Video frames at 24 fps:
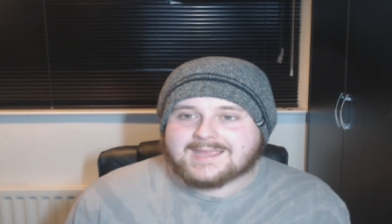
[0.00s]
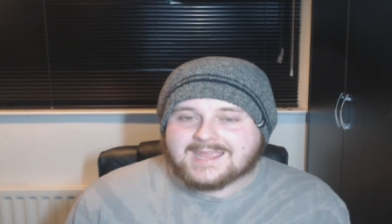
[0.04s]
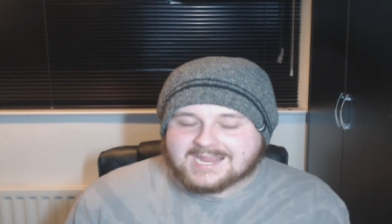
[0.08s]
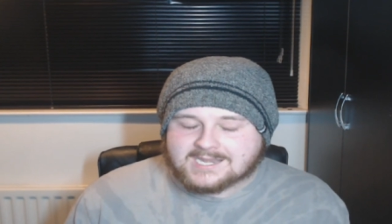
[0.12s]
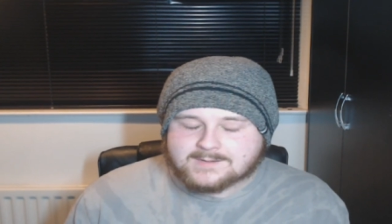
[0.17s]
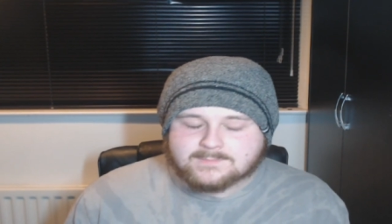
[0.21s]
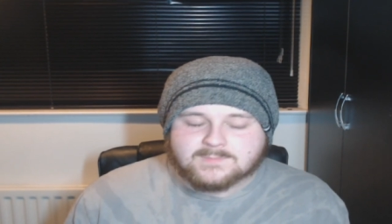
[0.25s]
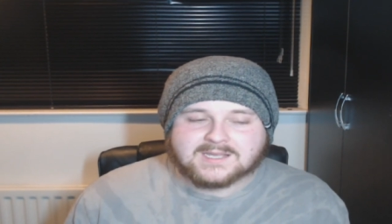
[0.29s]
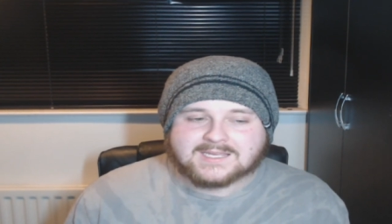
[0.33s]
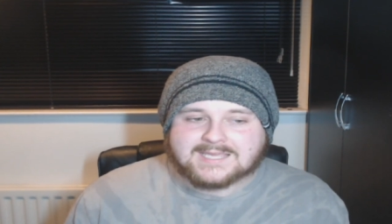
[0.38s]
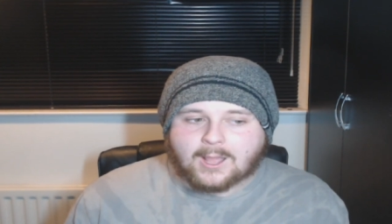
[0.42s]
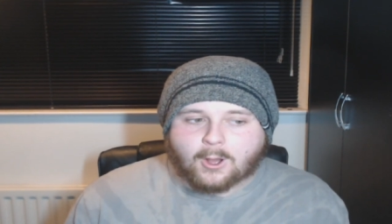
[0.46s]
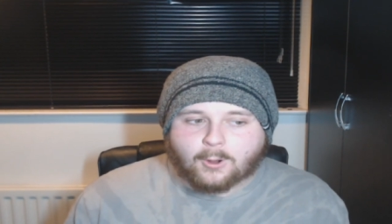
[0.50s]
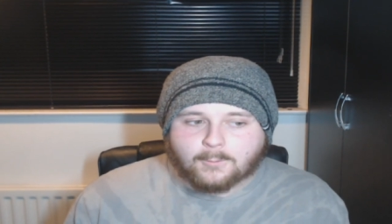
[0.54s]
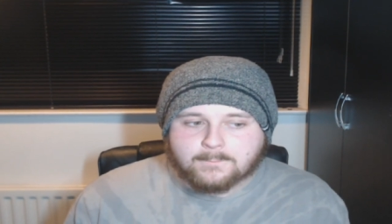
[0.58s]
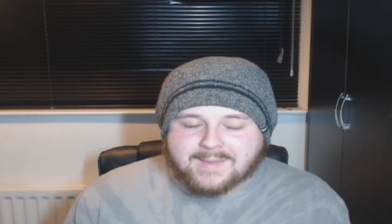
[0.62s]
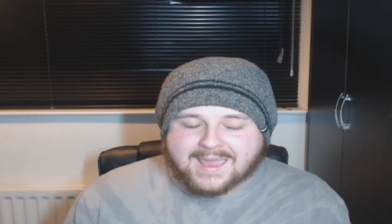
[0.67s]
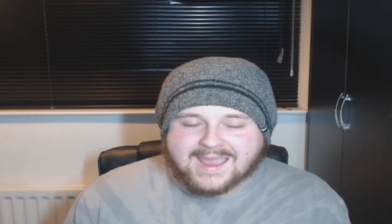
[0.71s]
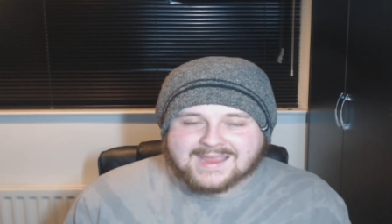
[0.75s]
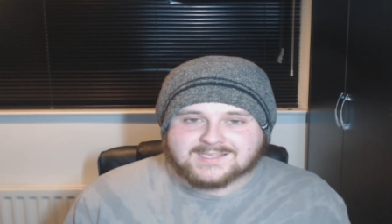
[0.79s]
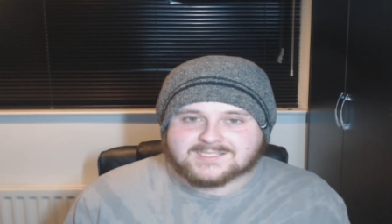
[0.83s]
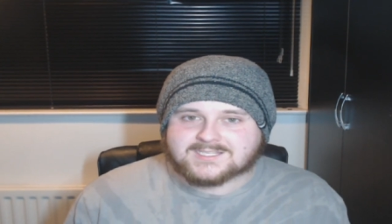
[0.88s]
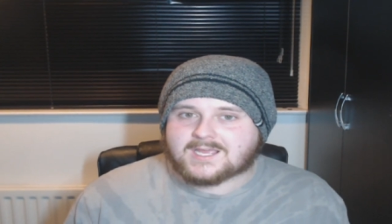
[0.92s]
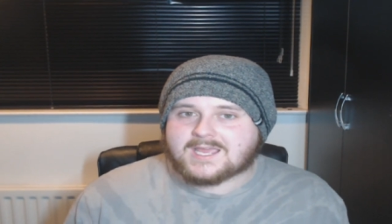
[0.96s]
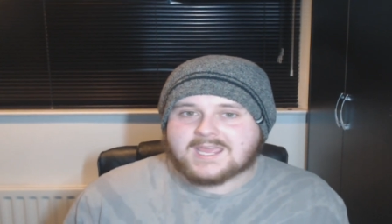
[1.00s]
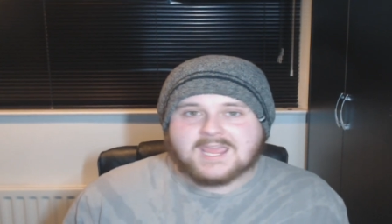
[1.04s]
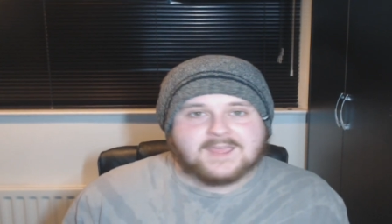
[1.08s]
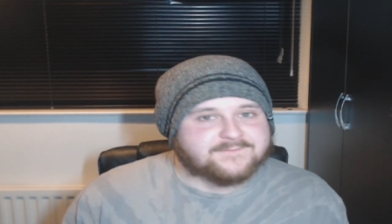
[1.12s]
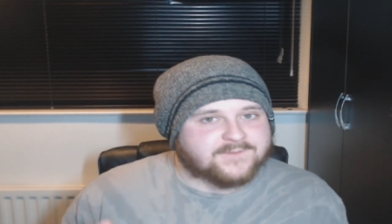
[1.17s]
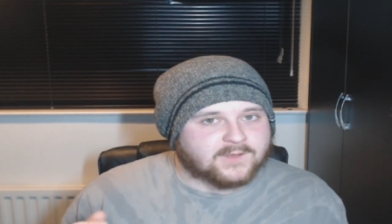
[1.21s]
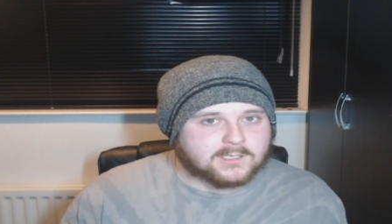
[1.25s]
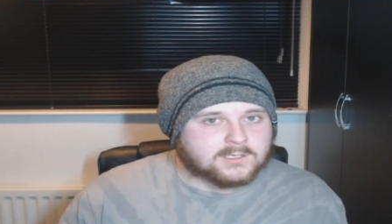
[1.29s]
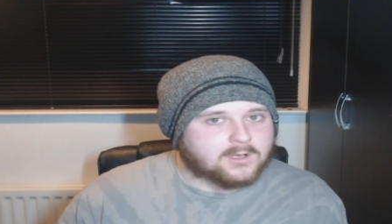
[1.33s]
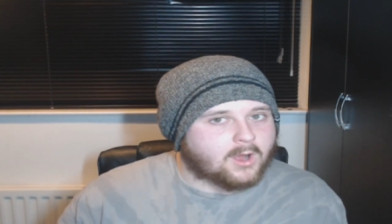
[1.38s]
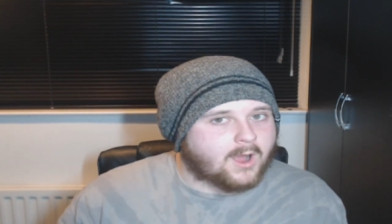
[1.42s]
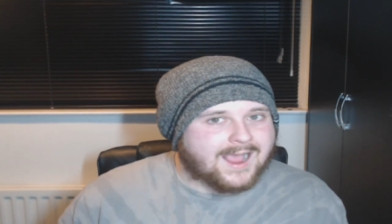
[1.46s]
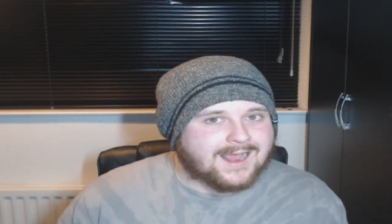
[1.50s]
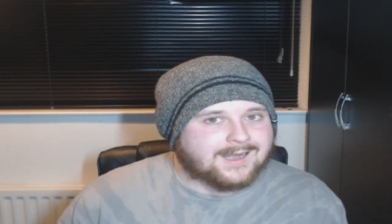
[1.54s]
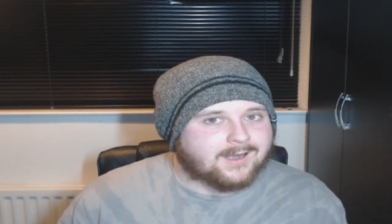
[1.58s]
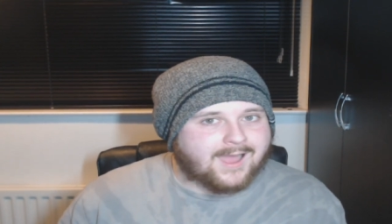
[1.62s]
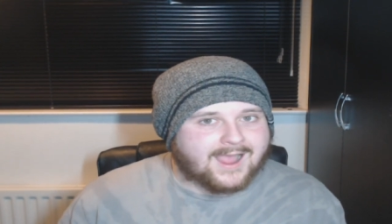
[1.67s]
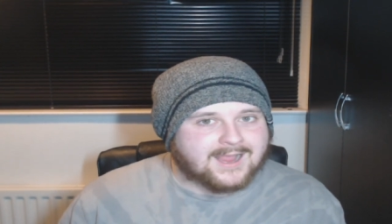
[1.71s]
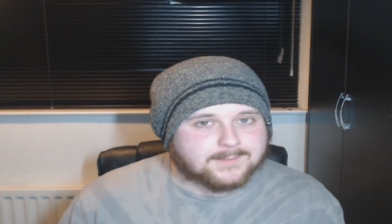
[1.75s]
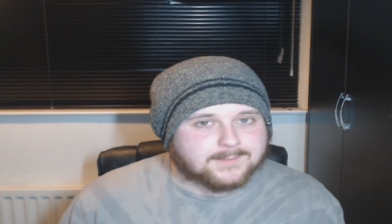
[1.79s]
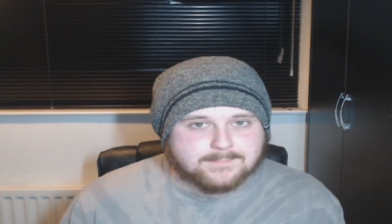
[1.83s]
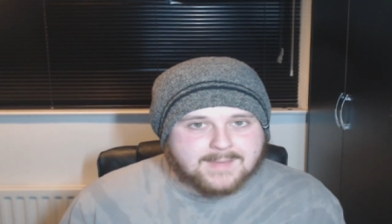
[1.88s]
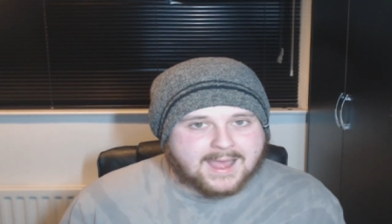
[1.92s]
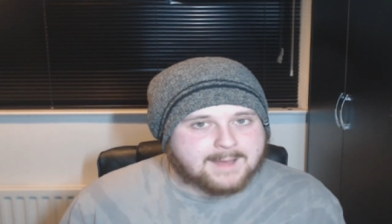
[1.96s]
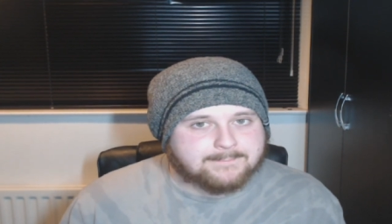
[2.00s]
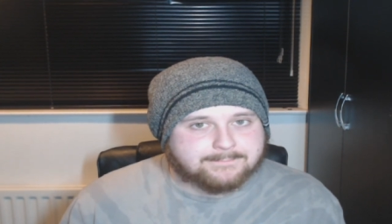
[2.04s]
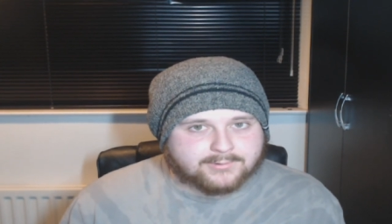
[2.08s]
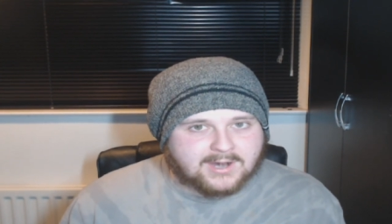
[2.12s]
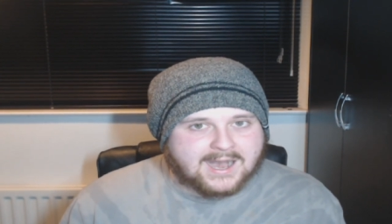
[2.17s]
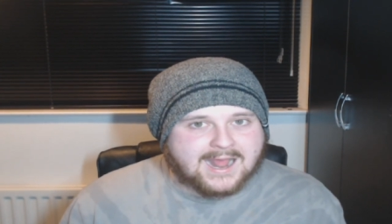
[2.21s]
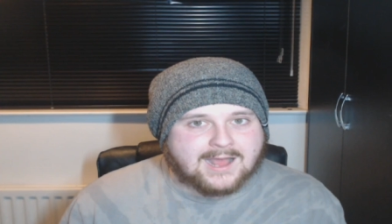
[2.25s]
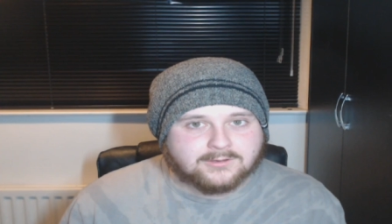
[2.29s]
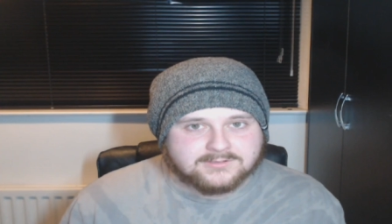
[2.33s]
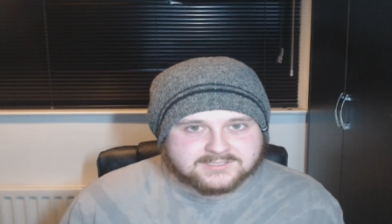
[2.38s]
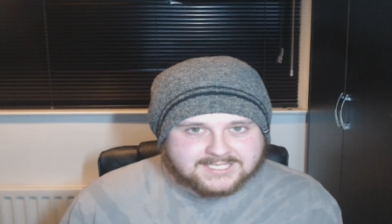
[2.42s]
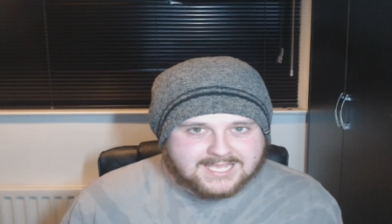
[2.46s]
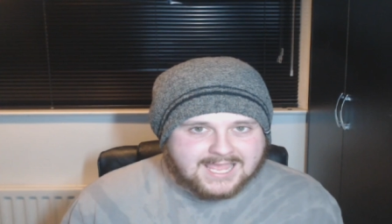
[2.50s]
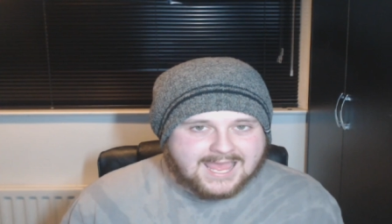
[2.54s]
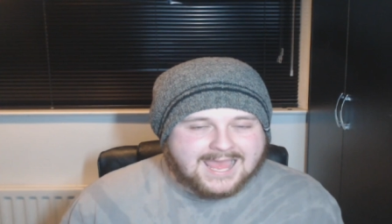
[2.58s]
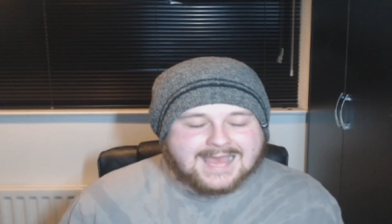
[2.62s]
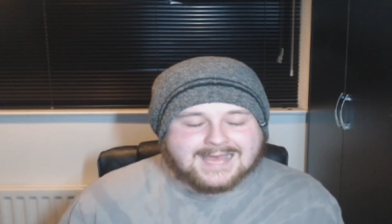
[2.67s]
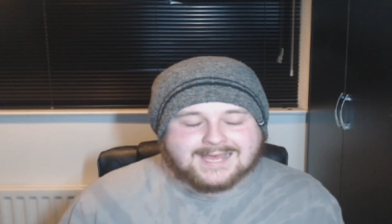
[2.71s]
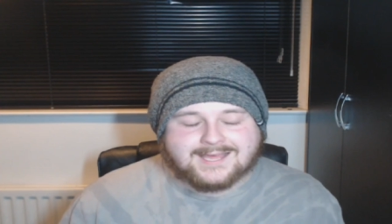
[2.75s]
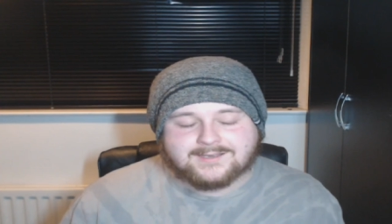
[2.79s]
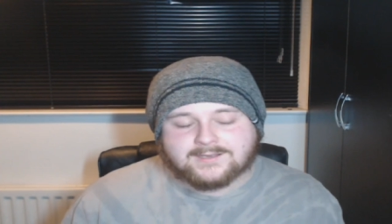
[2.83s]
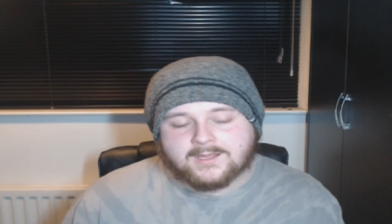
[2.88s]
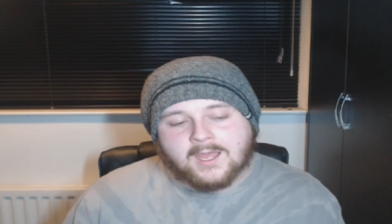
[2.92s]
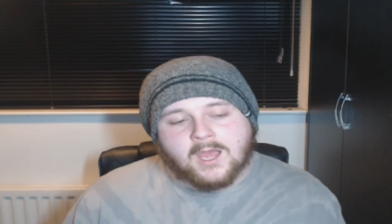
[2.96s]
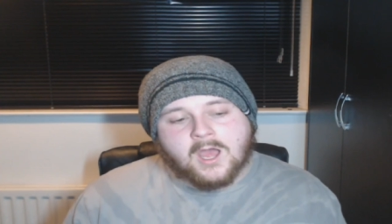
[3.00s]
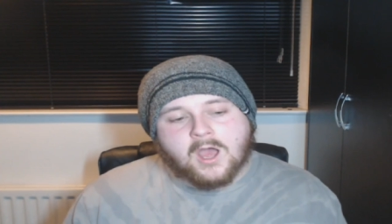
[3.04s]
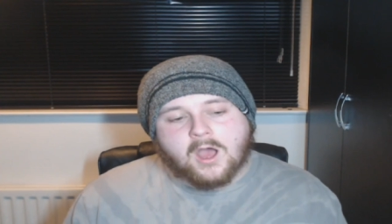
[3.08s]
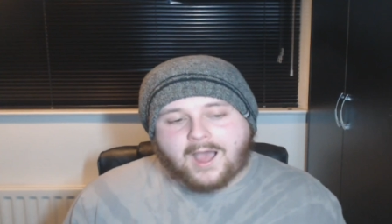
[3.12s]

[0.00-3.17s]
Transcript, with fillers: in Miguel Baeza if a guy like Matt Brown can.